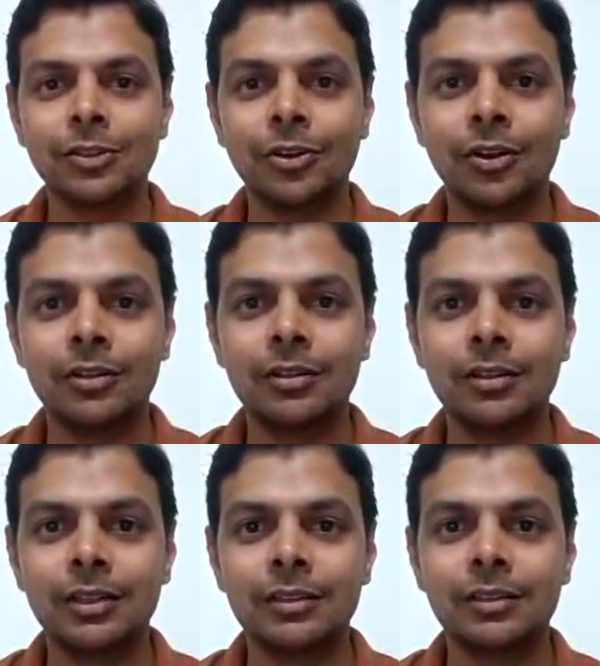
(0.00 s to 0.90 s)
are not
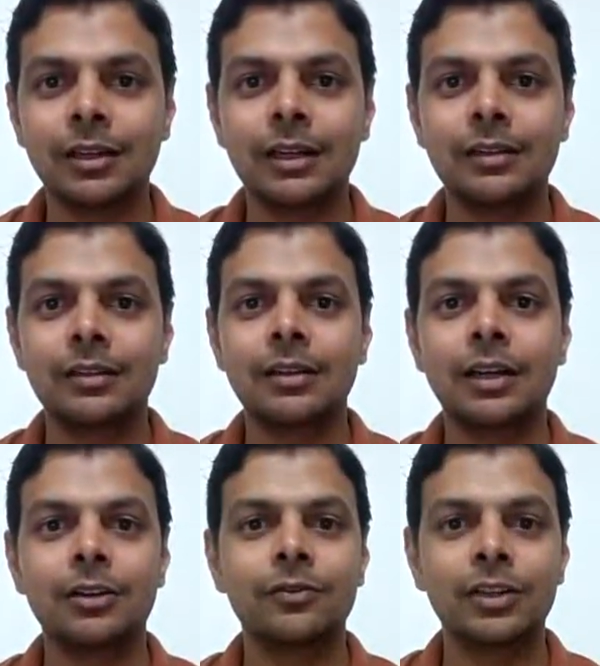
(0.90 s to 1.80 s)
earning the right
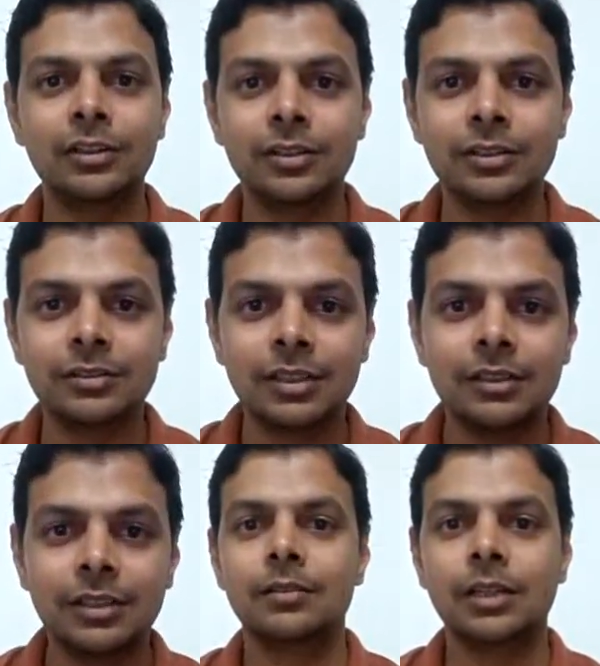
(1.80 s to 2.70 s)
kind of interest,
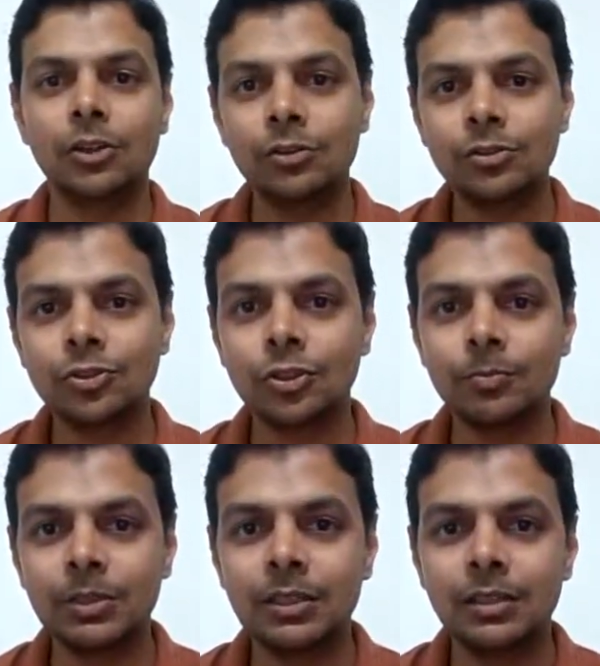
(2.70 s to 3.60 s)
that also
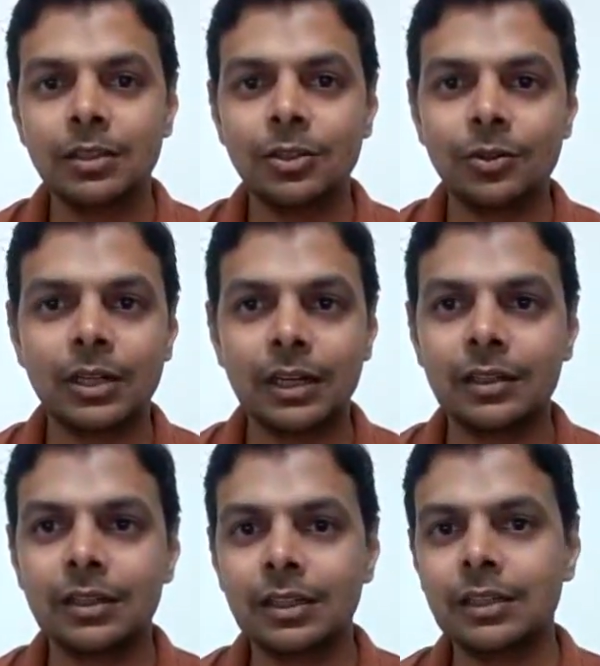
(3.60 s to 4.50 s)
should be looked at
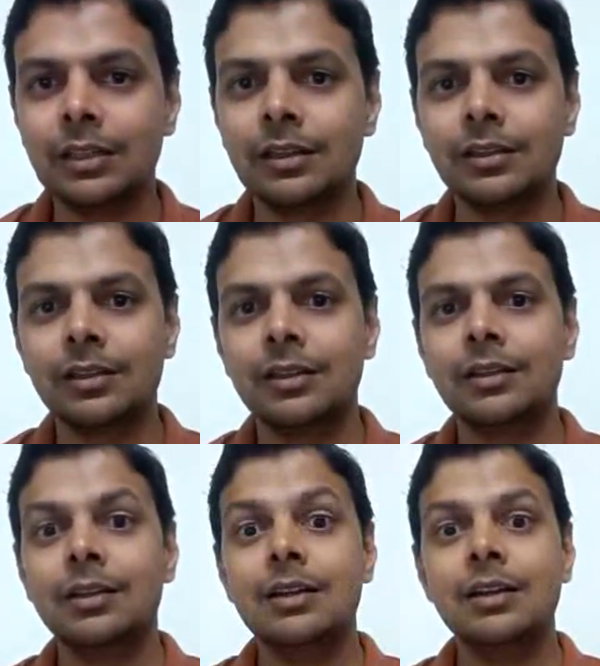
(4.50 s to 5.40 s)
in detail.
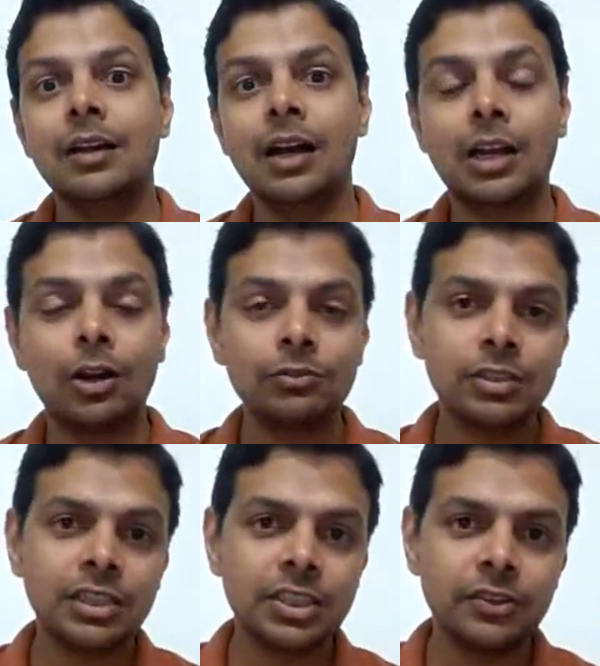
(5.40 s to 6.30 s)
Accounts
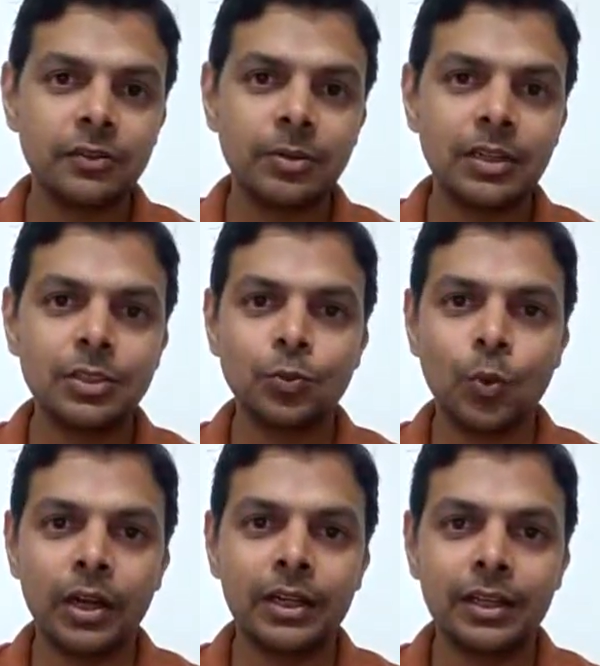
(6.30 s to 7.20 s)
receivable is
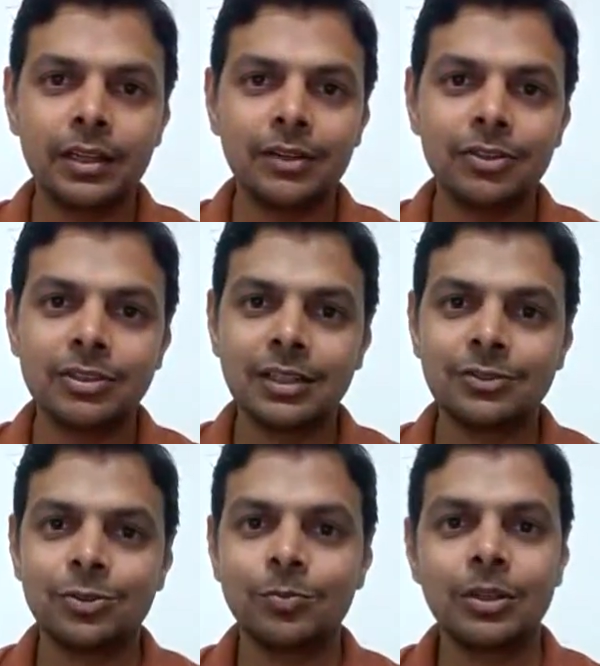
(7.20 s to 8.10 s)
one area which
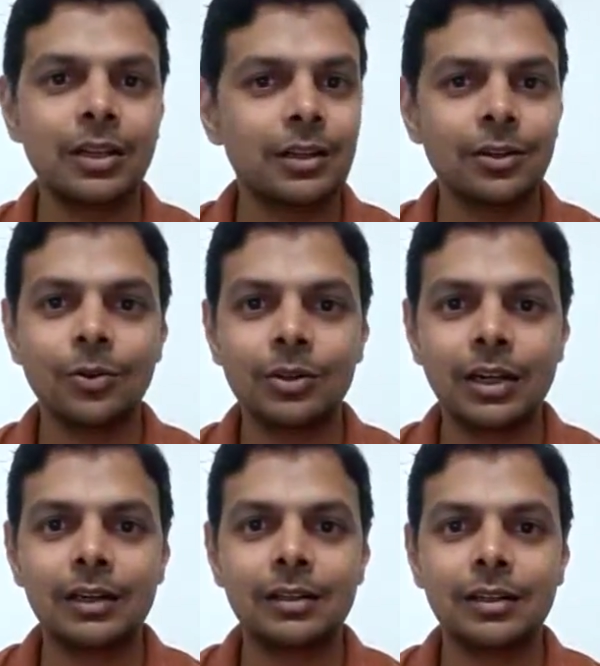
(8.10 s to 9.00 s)
has to be like looked
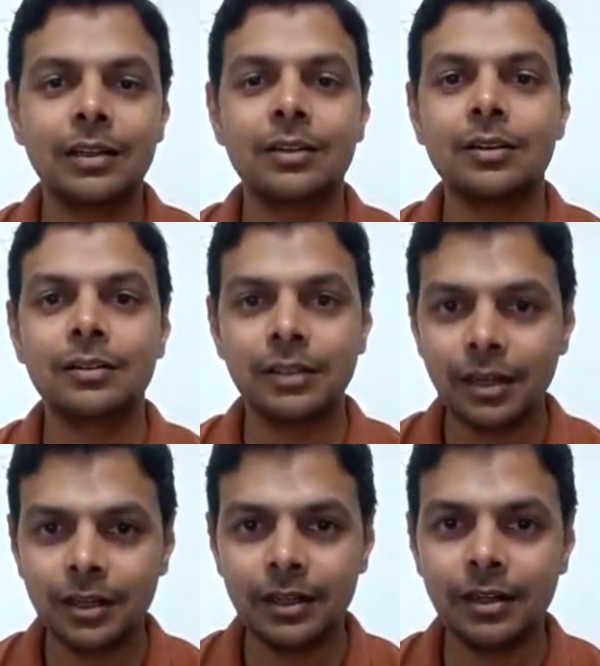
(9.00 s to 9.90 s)
at in
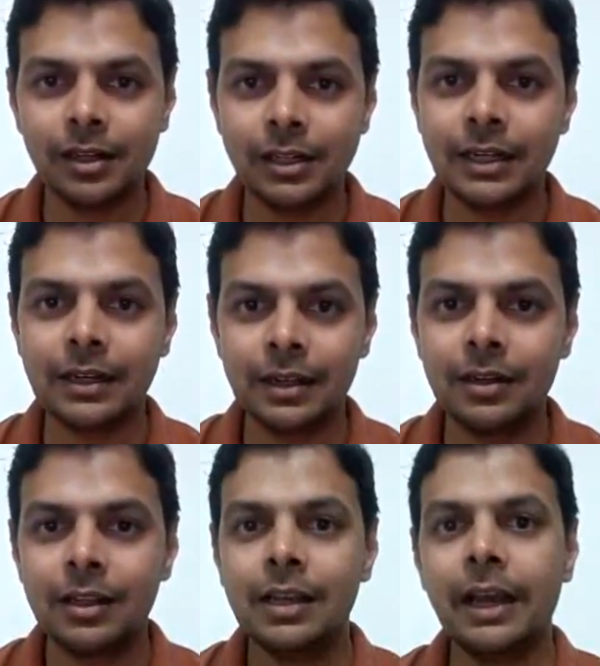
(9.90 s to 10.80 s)
really, really detail,
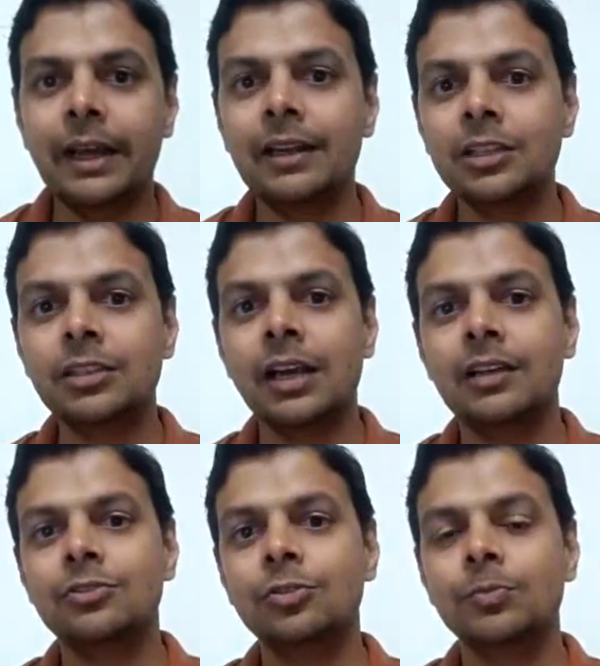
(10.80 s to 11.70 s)
and it
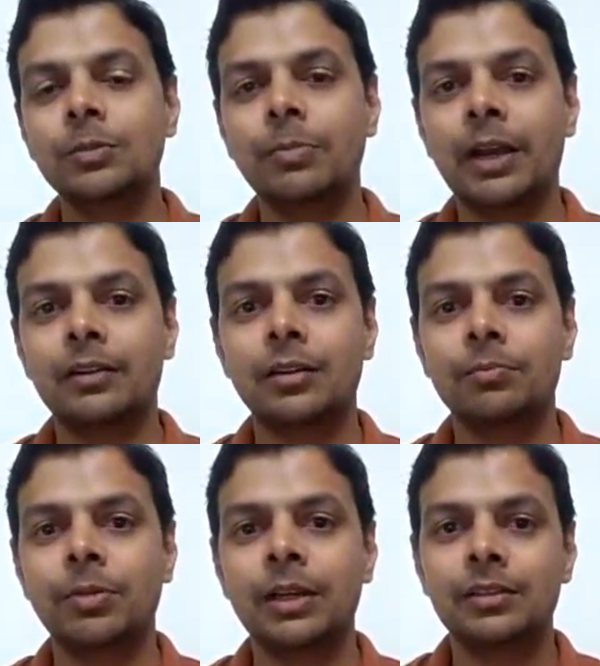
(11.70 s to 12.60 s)
has to be backed
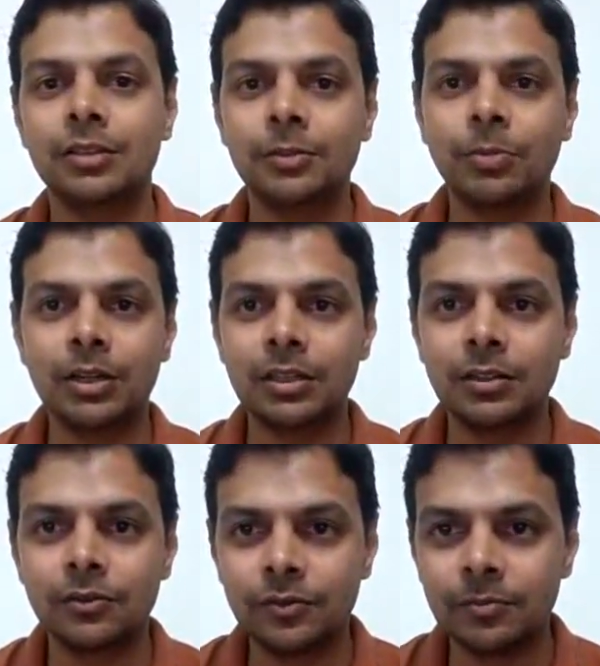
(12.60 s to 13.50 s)
up by third party
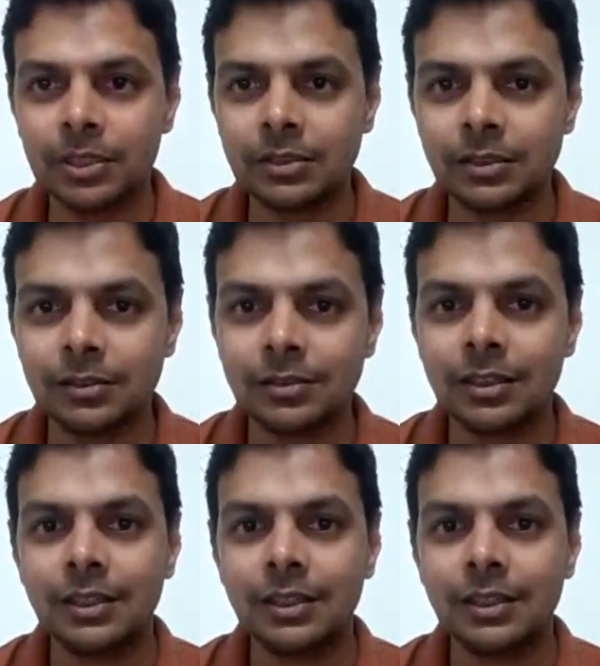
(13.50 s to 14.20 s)
confirmations.